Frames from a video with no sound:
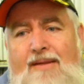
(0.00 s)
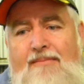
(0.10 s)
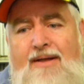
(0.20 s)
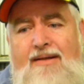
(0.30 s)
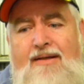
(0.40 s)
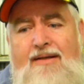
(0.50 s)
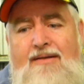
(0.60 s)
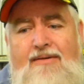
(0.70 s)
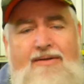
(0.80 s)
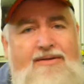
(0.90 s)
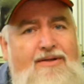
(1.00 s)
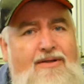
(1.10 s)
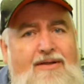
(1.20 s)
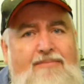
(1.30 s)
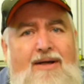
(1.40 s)
But look, it's
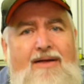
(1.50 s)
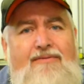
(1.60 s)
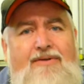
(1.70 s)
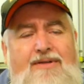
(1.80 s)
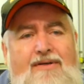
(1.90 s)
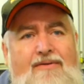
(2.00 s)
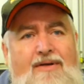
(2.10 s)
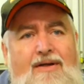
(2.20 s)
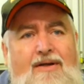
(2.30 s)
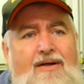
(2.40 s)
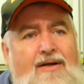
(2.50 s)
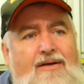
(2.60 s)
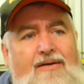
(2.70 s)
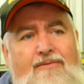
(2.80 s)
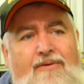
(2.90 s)
certainly paid for itself.
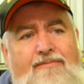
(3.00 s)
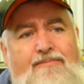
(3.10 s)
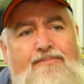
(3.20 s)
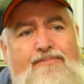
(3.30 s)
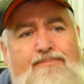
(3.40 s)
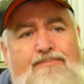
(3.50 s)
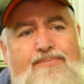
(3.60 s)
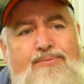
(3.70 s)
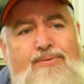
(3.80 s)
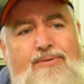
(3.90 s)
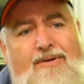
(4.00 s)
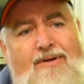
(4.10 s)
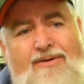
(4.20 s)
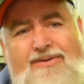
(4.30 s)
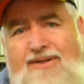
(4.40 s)
We've,
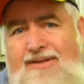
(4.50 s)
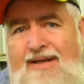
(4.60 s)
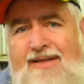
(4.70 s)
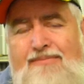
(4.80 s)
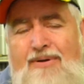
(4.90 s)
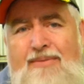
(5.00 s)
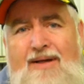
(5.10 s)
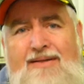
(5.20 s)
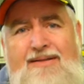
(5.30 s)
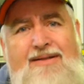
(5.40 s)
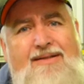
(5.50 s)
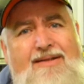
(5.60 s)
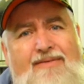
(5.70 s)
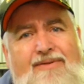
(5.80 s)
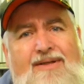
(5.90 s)
just guessing, probably had it 6 or
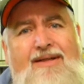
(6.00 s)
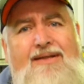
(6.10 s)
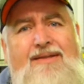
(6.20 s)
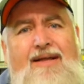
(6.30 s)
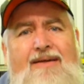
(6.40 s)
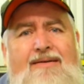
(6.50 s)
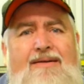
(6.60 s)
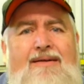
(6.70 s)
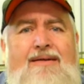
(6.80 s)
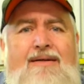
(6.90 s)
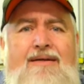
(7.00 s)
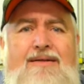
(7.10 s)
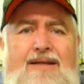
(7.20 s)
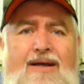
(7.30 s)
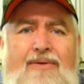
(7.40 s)
7 years now, and
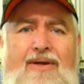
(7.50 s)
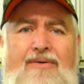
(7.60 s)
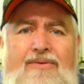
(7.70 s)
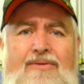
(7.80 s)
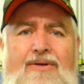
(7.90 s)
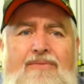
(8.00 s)
it's going good.